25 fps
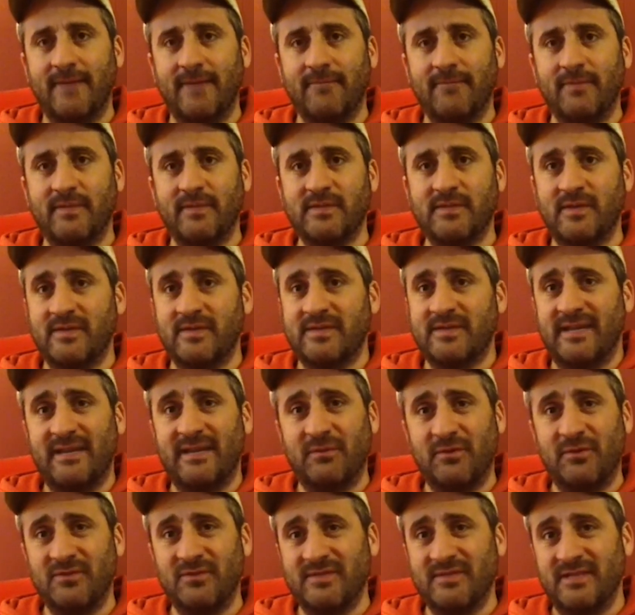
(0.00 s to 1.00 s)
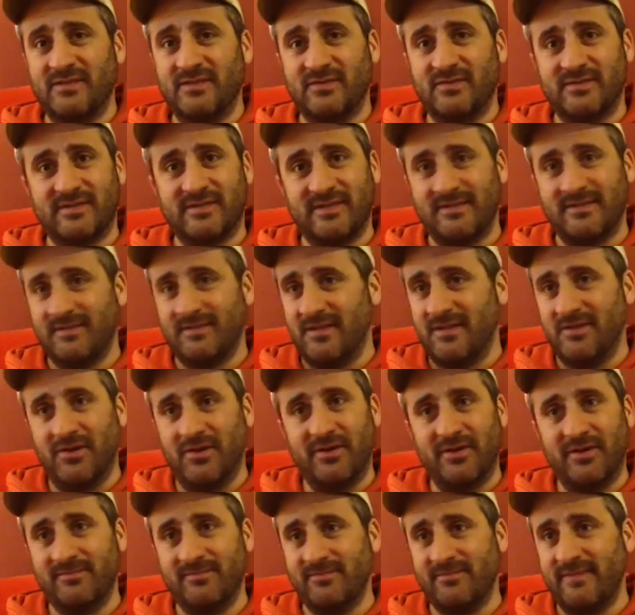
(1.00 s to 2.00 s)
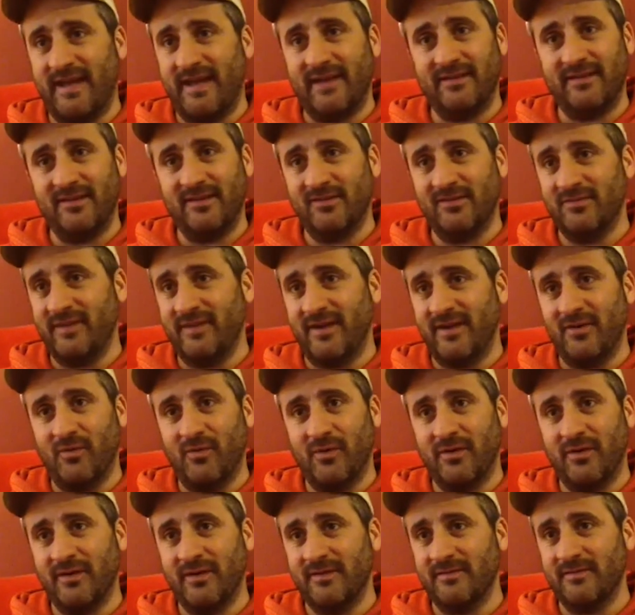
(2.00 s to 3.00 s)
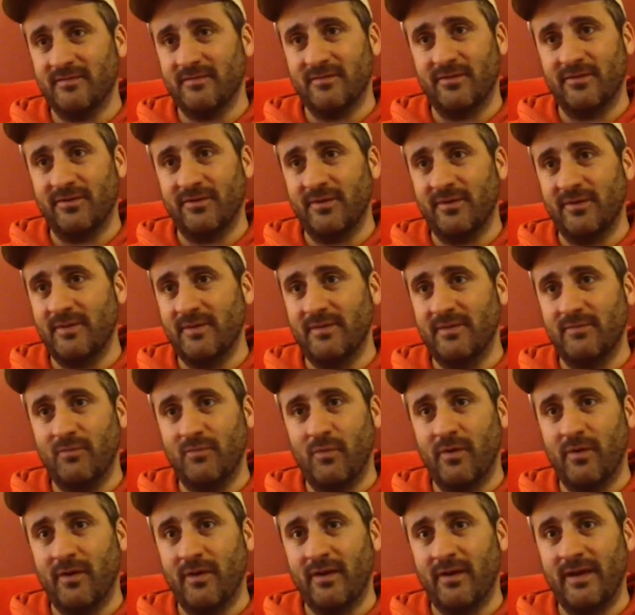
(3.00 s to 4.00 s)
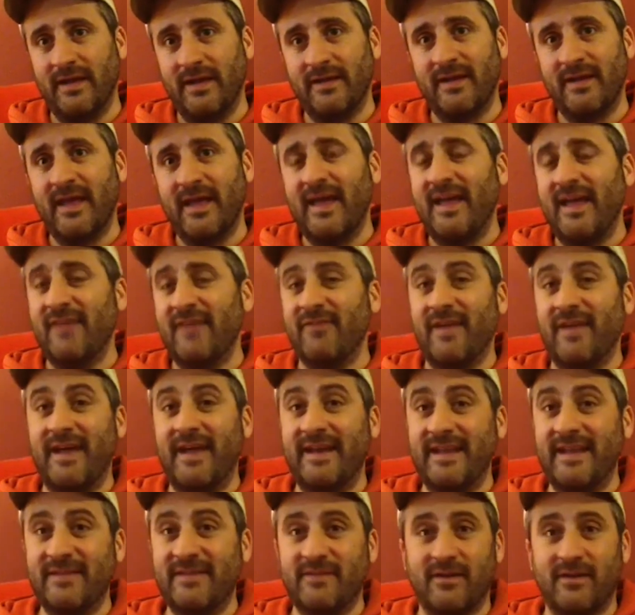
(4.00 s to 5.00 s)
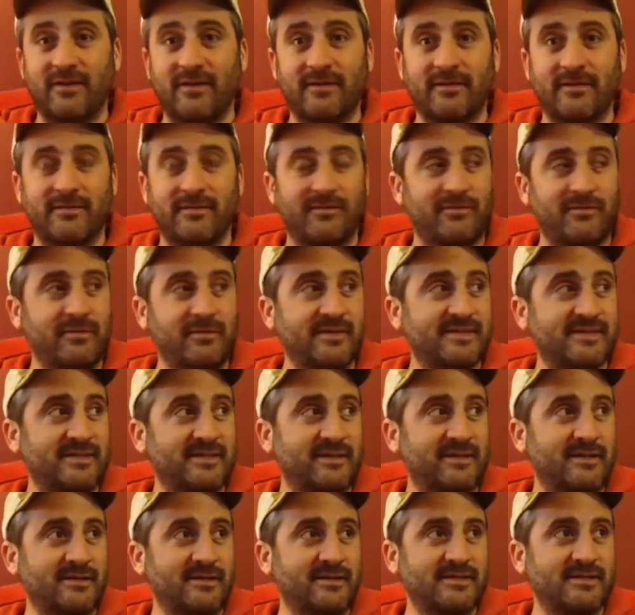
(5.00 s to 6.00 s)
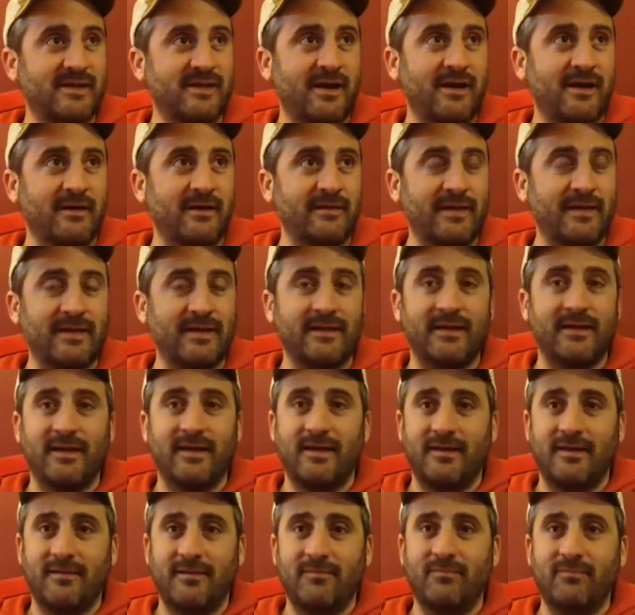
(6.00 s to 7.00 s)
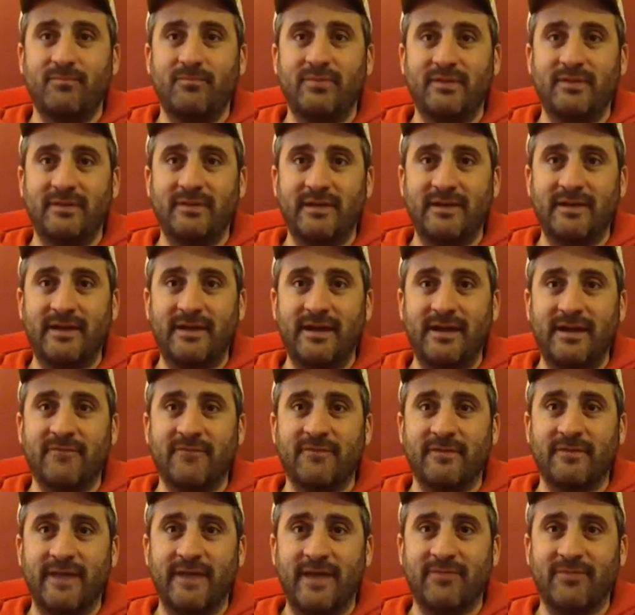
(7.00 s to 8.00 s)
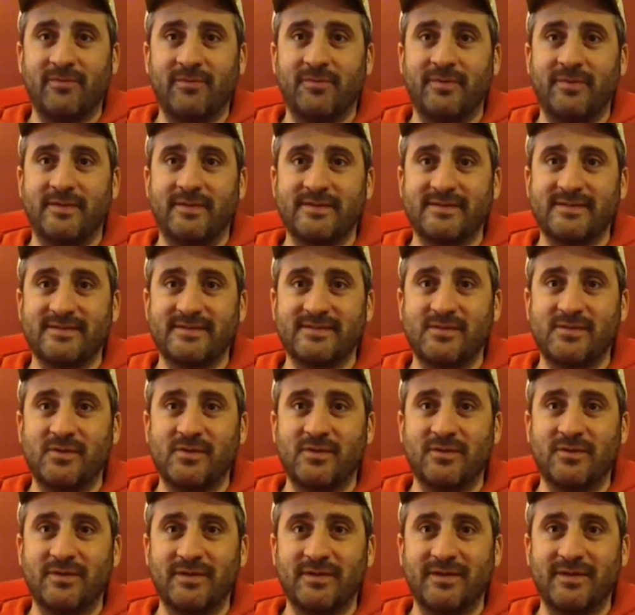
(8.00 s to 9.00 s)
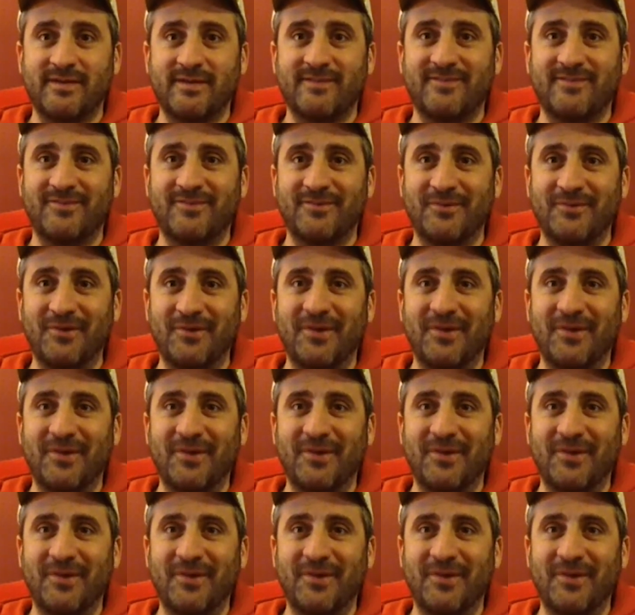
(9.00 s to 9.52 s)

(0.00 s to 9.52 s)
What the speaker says: So I'd say anyone who's interested can go to dadguild.org and learn a bit more. And if any of our listeners are like billionaire philanthropists who are looking to